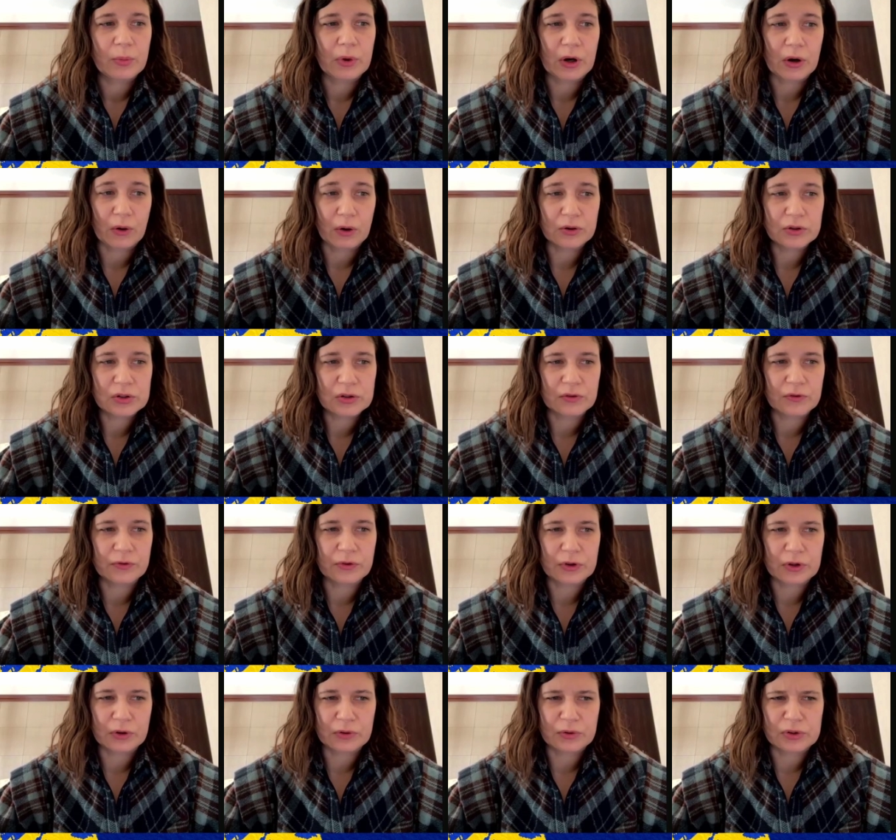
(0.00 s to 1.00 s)
but also
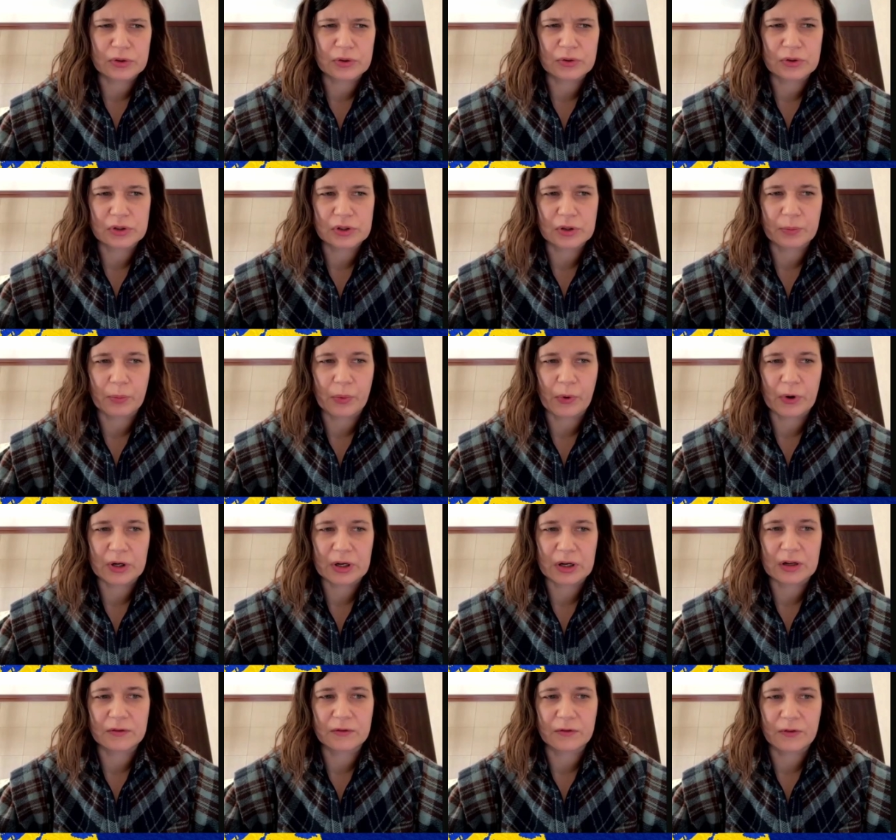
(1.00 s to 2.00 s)
for those who
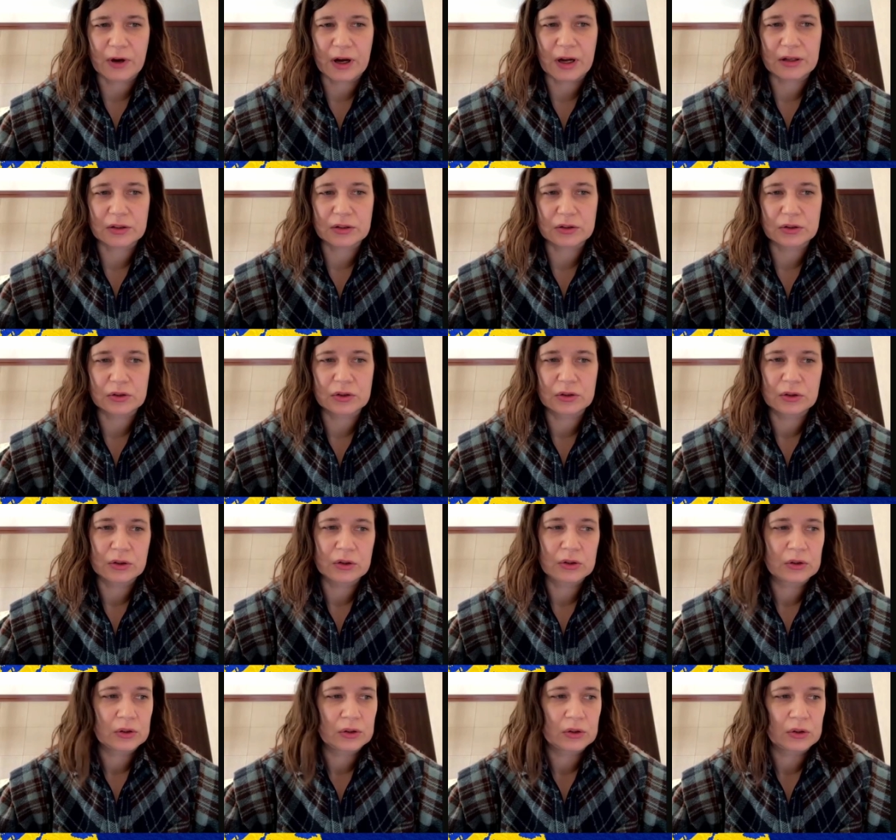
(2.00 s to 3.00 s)
support and fight,
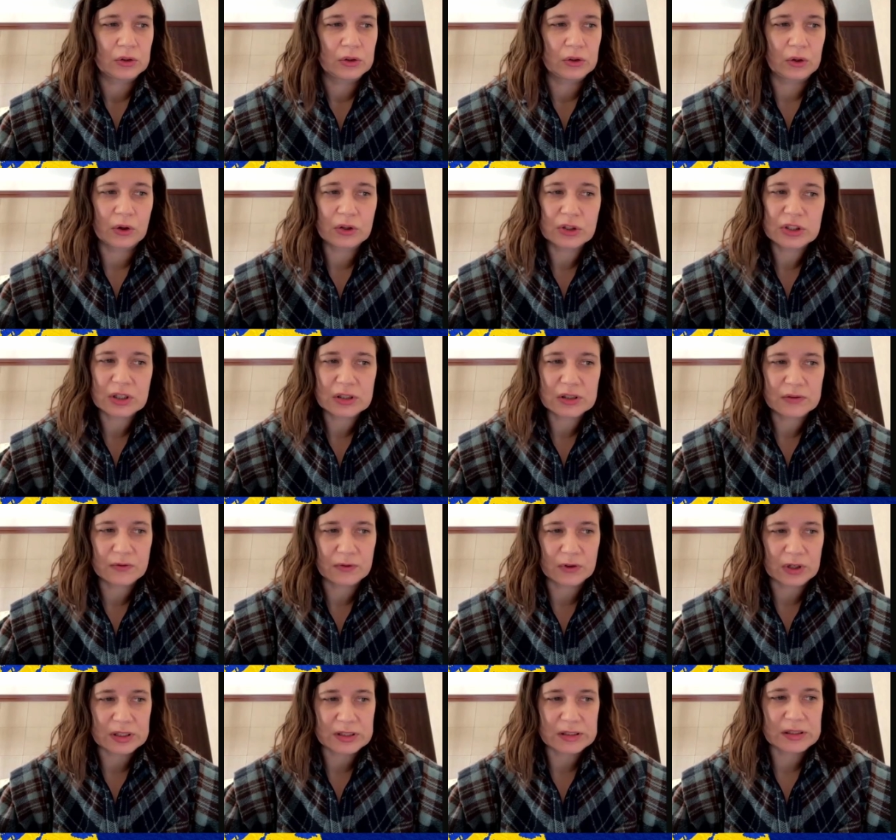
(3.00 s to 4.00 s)
not
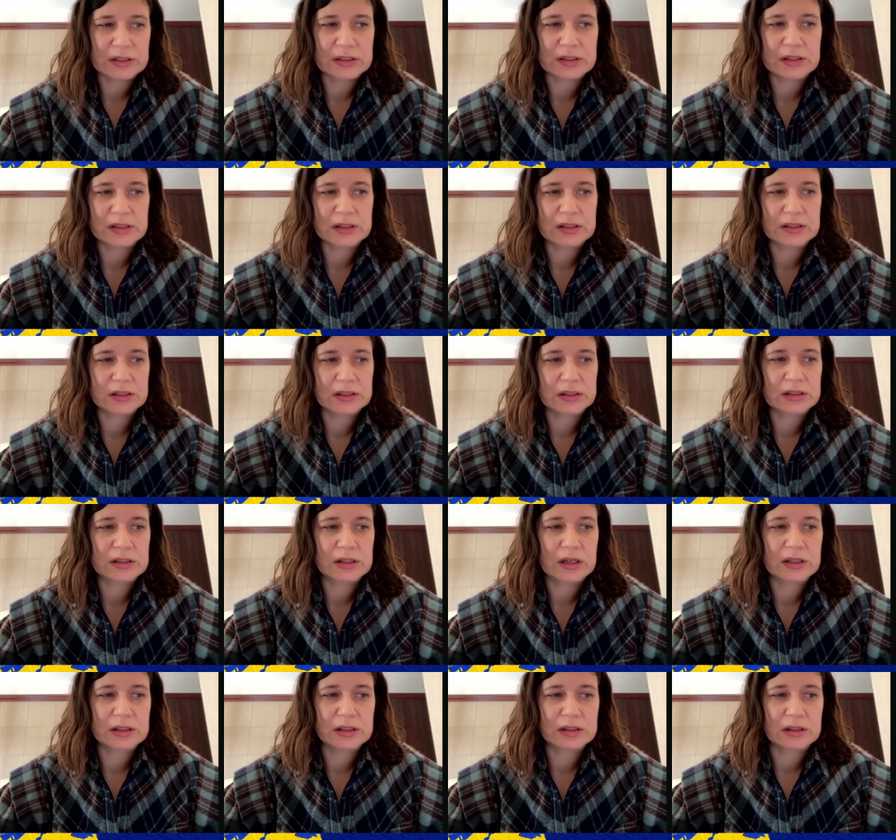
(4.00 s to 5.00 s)
just for its existence
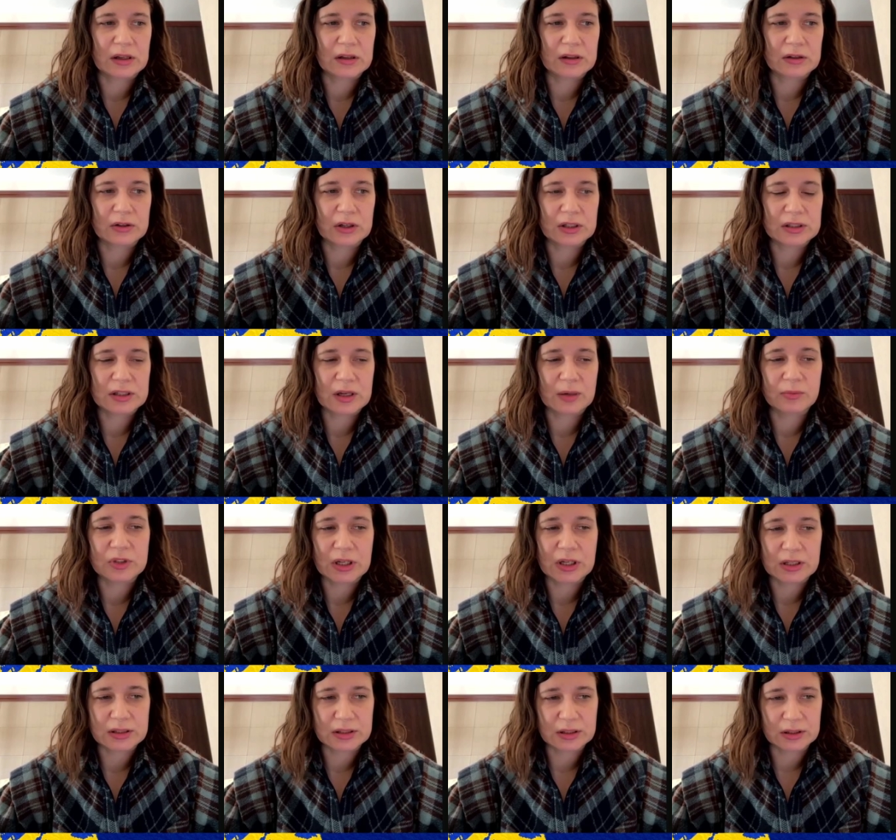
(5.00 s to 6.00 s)
as another
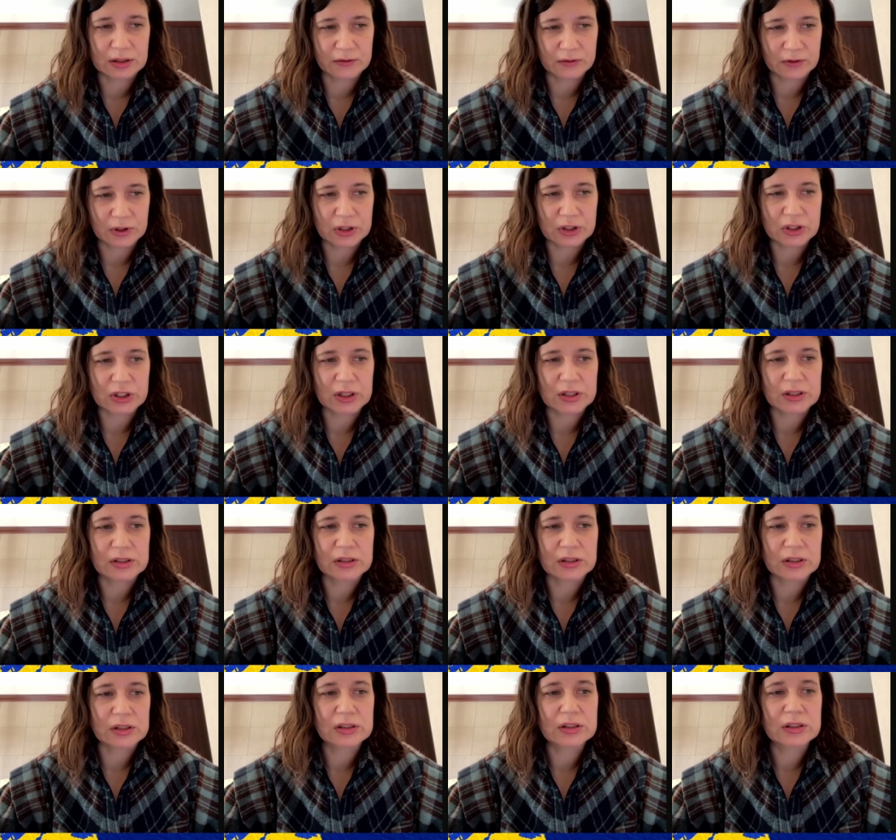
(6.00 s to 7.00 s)
attempt at delivering
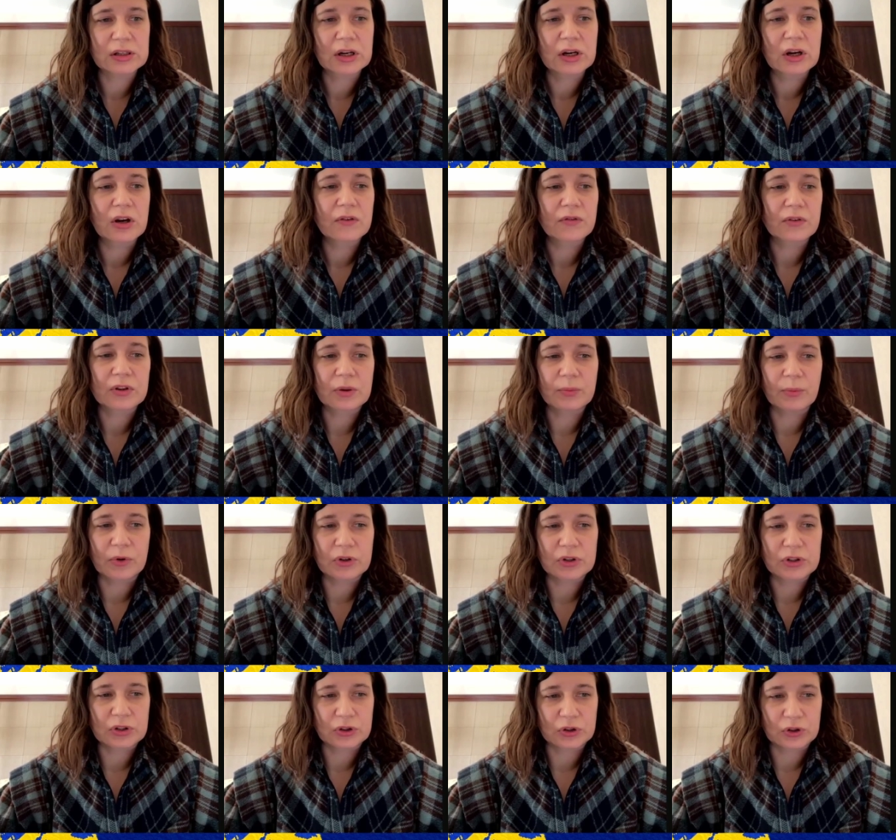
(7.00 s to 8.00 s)
justice for the
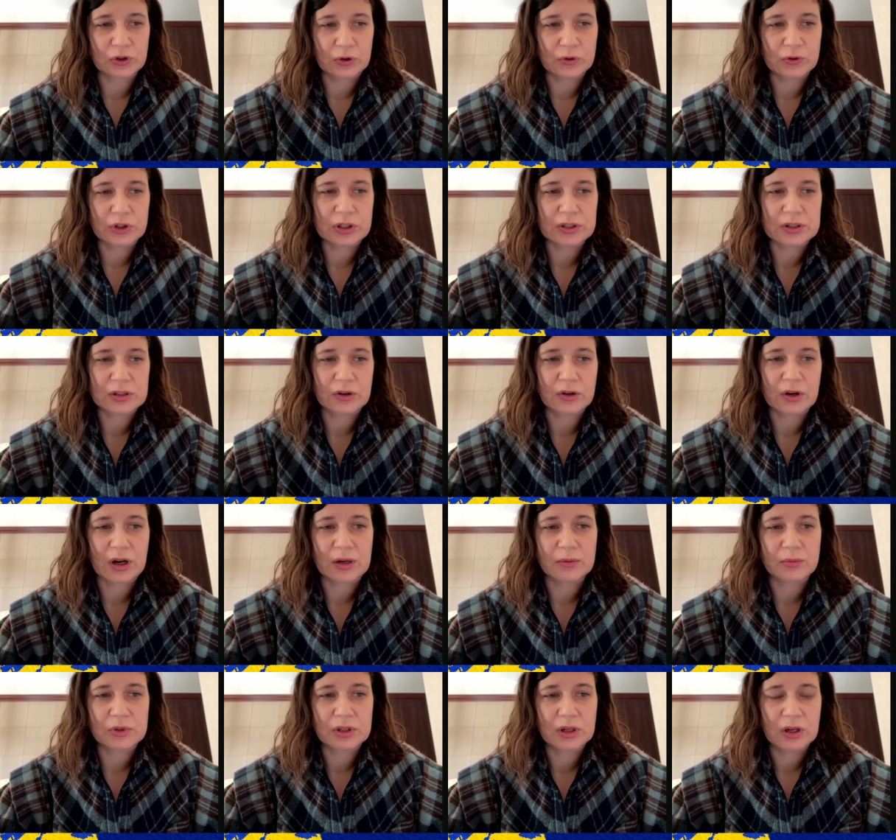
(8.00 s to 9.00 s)
most atrocious
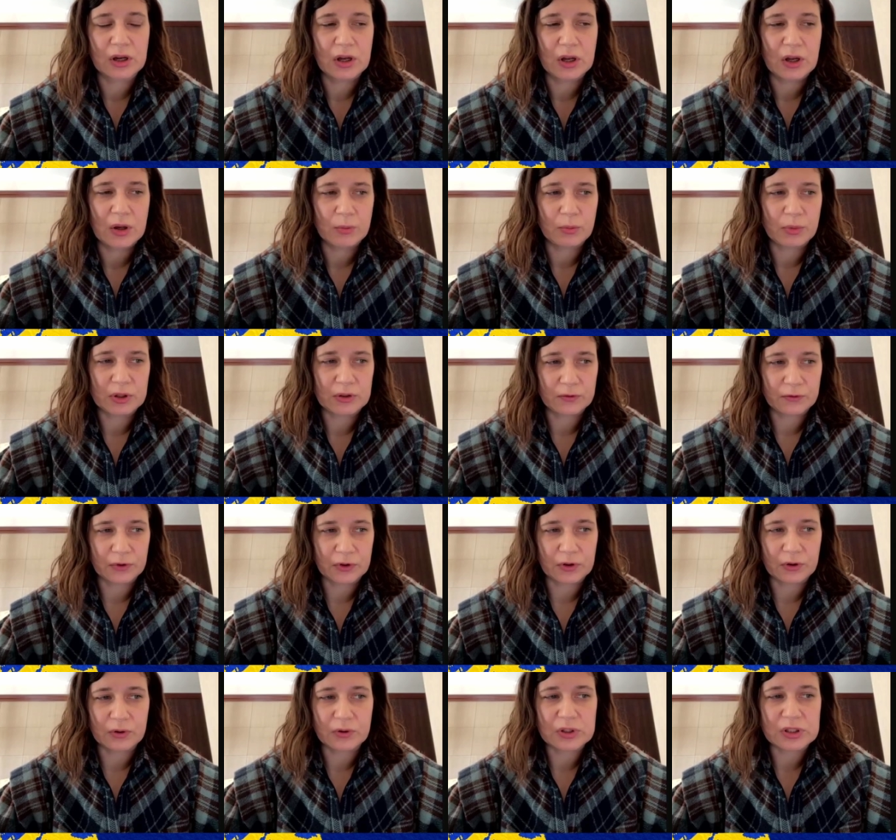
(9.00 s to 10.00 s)
crimes, but
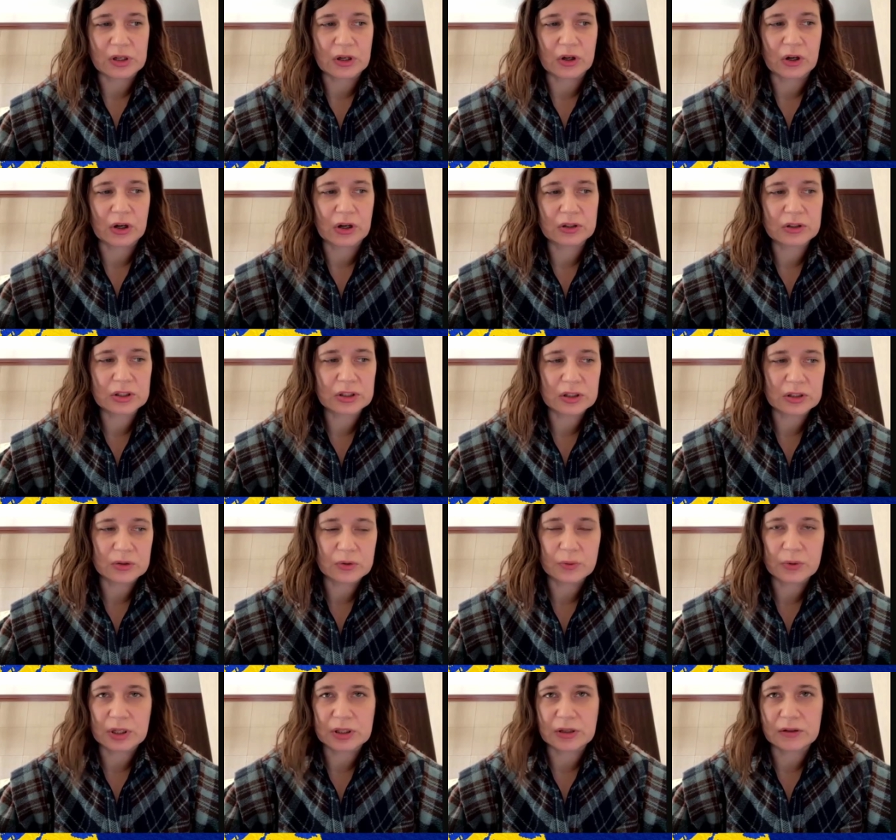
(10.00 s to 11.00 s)
for those
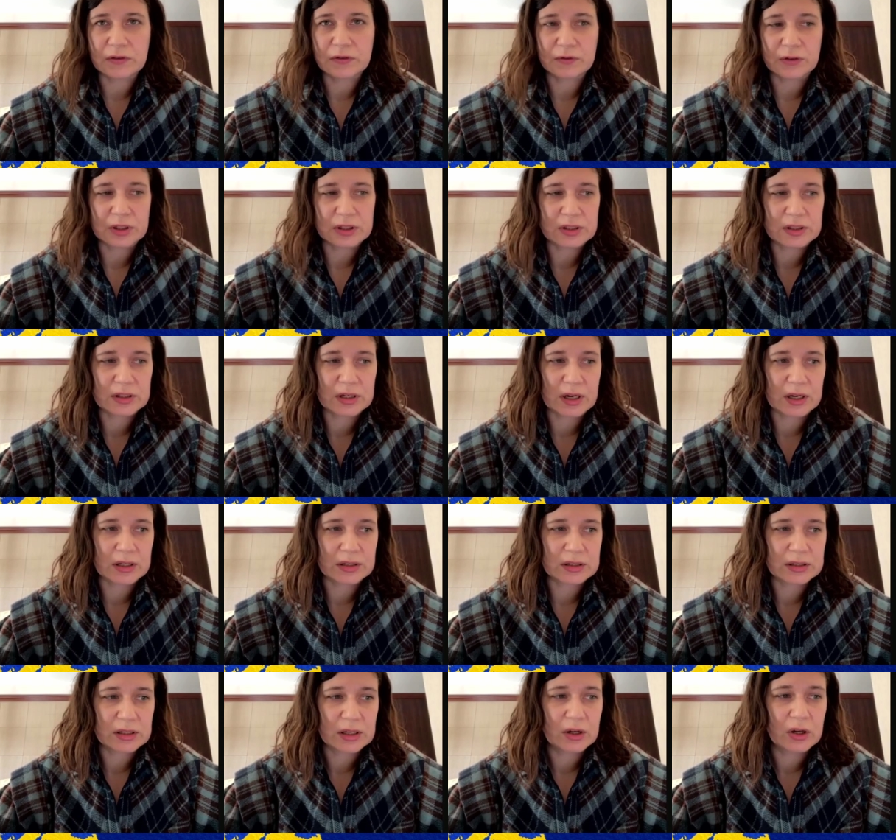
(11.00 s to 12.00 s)
123
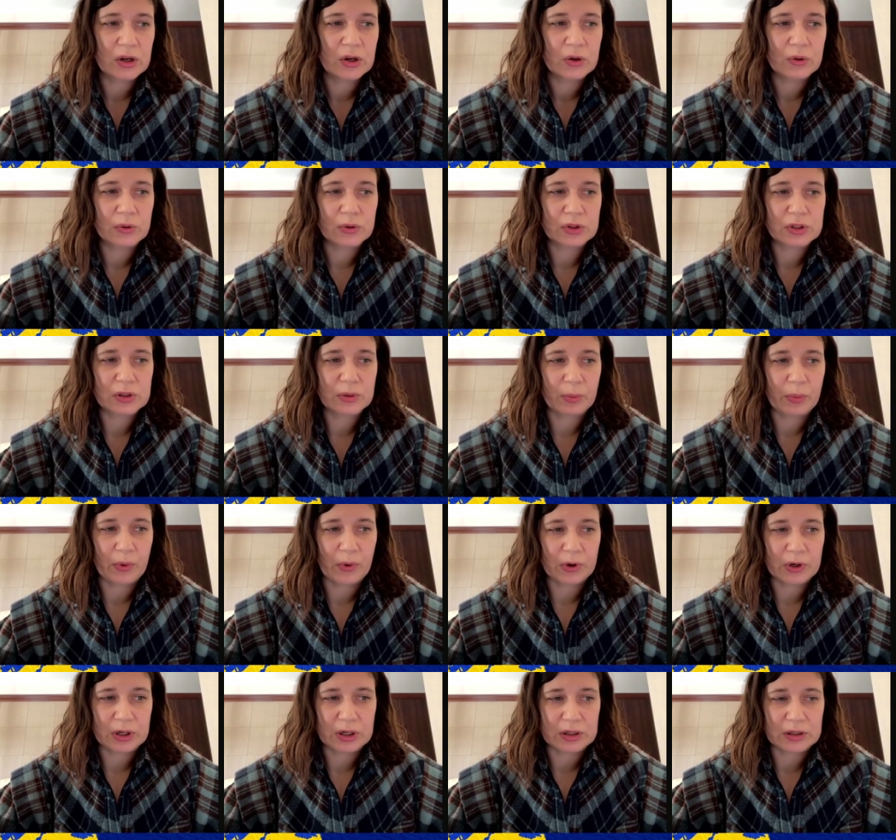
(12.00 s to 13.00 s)
states who
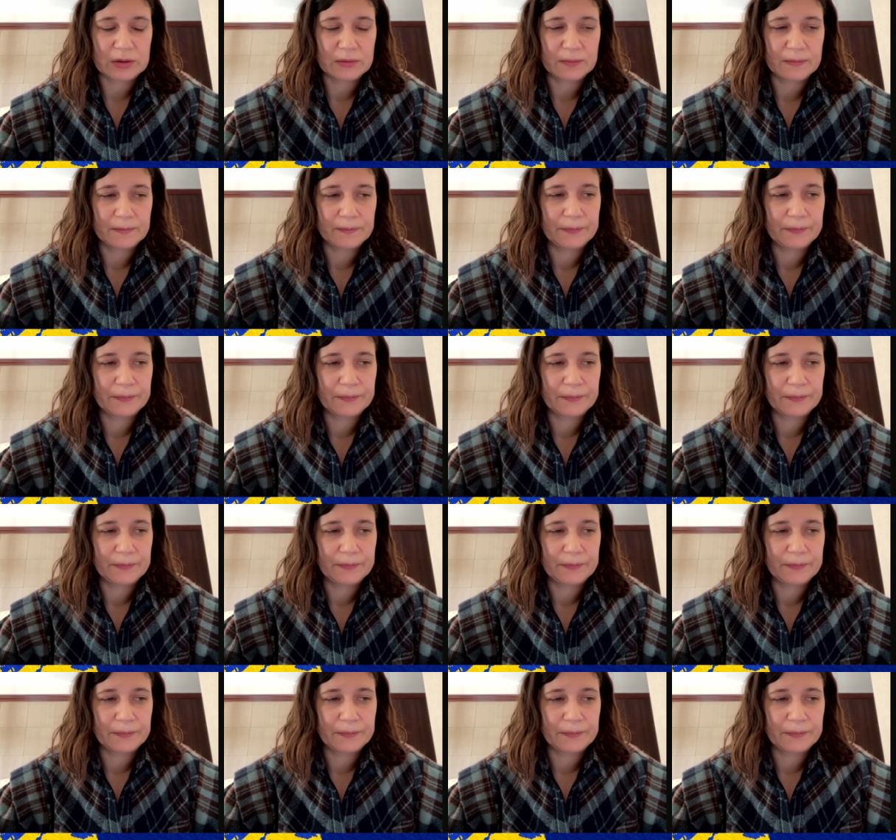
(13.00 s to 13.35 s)
support it.